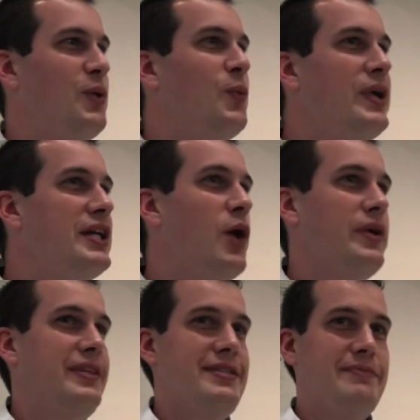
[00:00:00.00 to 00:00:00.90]
We know
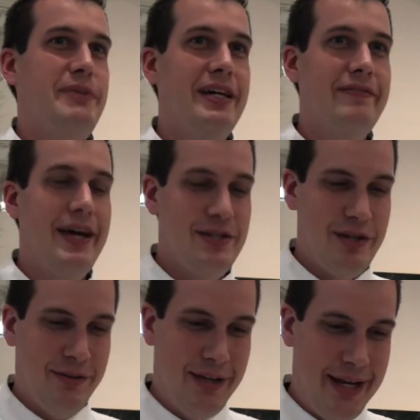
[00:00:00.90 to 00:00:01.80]
what these big events
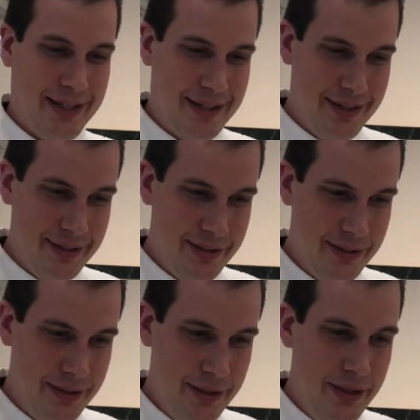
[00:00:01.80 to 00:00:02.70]
are like.
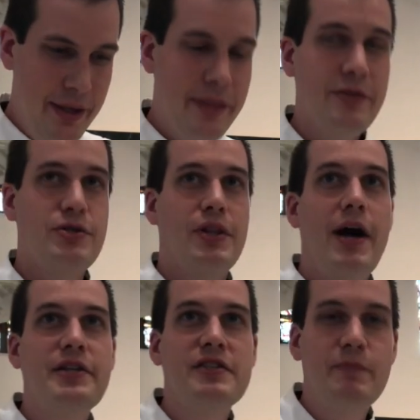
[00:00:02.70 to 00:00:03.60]
There's
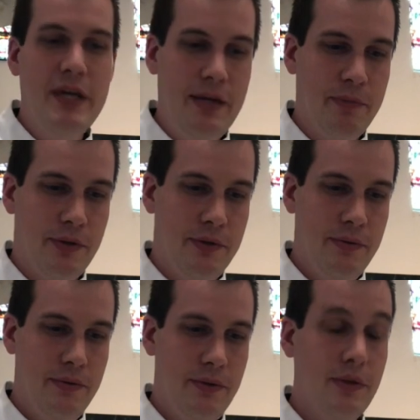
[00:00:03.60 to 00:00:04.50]
lots of
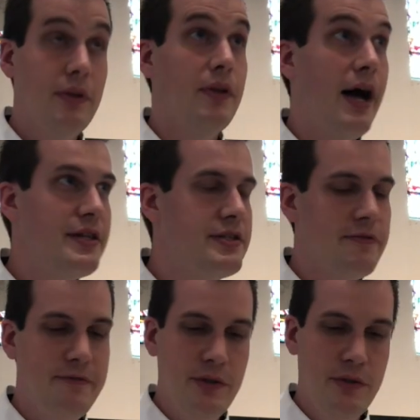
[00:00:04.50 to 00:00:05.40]
people, lots of
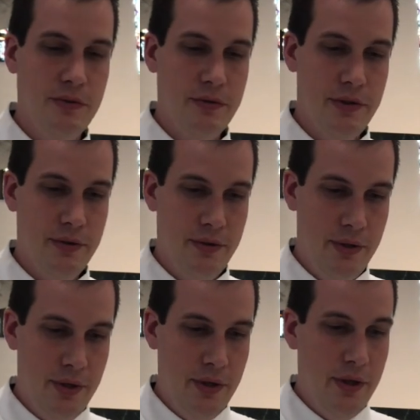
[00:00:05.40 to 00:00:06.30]
food,
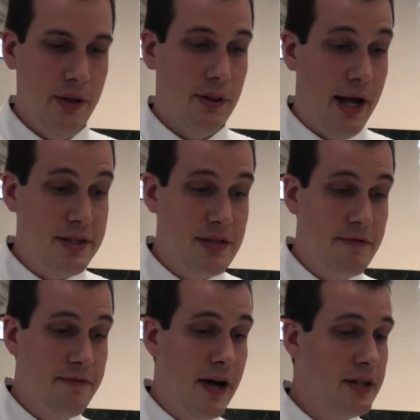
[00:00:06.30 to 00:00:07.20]
lots of
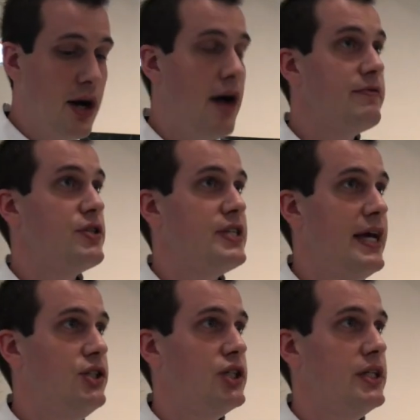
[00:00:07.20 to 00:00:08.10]
fun
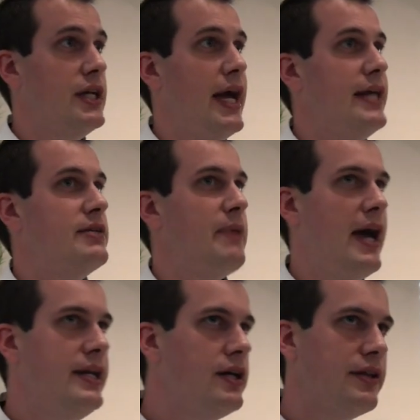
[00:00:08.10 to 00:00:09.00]
conversation, and
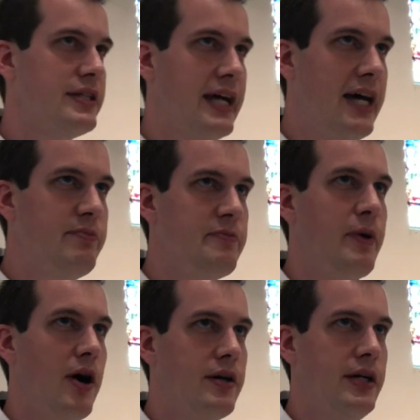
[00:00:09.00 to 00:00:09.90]
depending on the type of
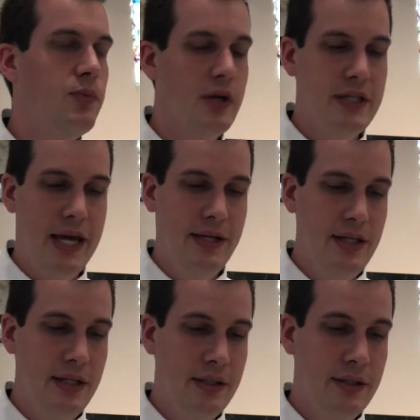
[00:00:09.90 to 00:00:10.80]
party we're attending,